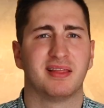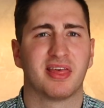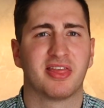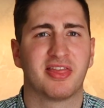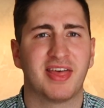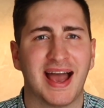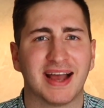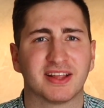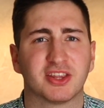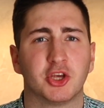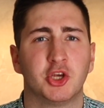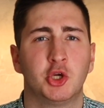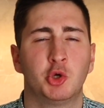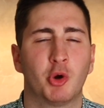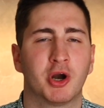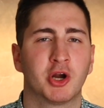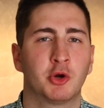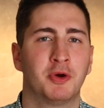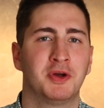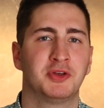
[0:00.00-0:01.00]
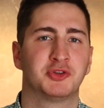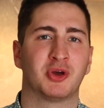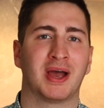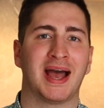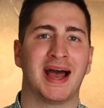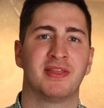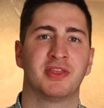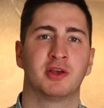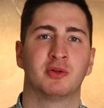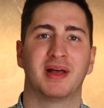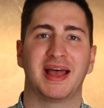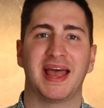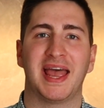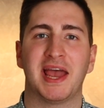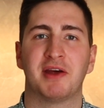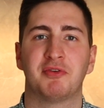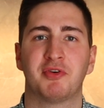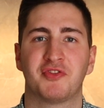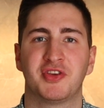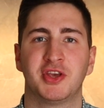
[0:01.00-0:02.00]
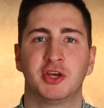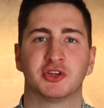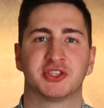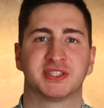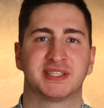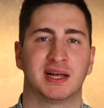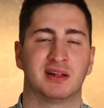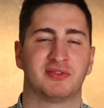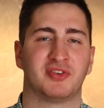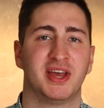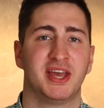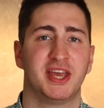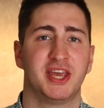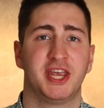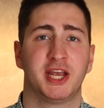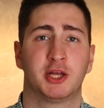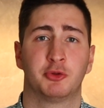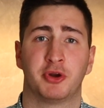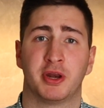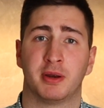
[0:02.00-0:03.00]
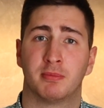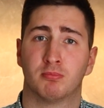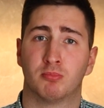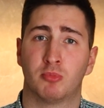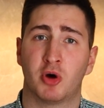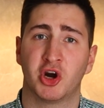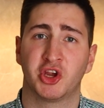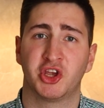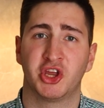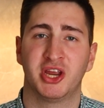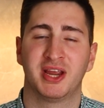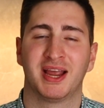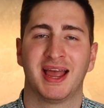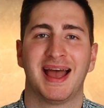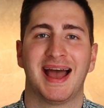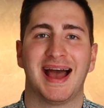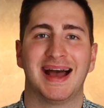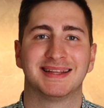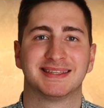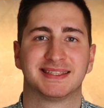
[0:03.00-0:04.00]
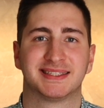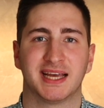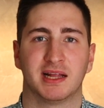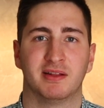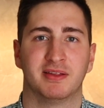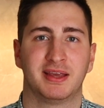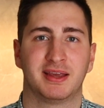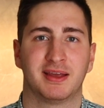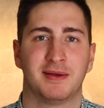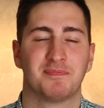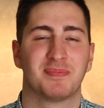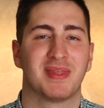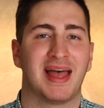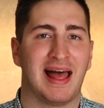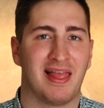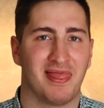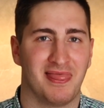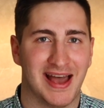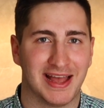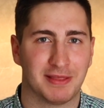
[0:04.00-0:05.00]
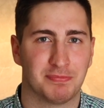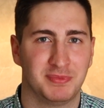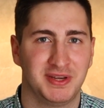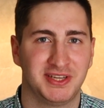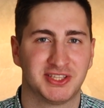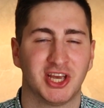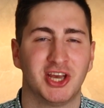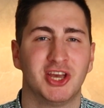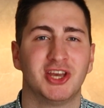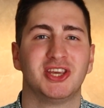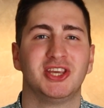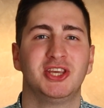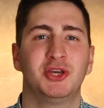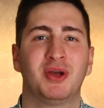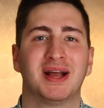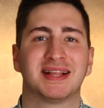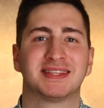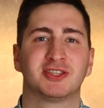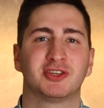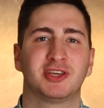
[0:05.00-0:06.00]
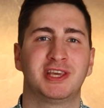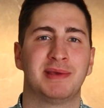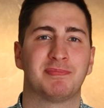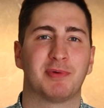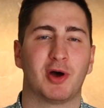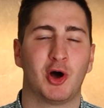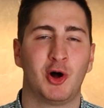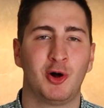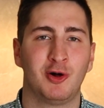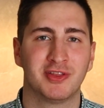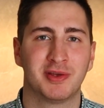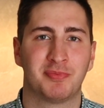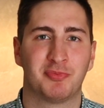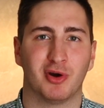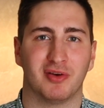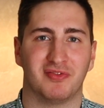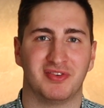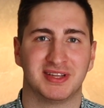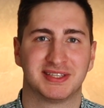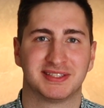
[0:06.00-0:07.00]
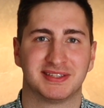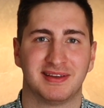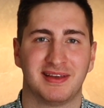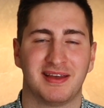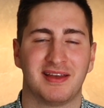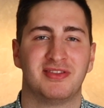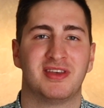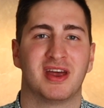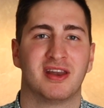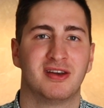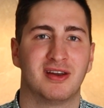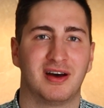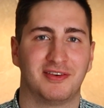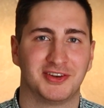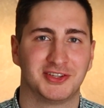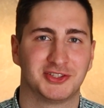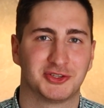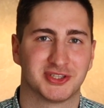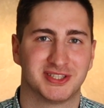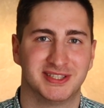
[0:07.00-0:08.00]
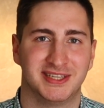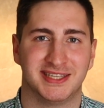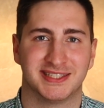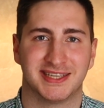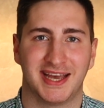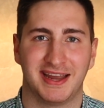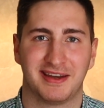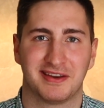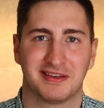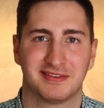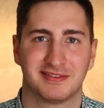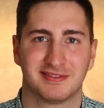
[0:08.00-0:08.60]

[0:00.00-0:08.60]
In fact, you are going to handle everything yourself, including marketing and selling. And that means you get to keep all the profits. They're nothing to sneeze at.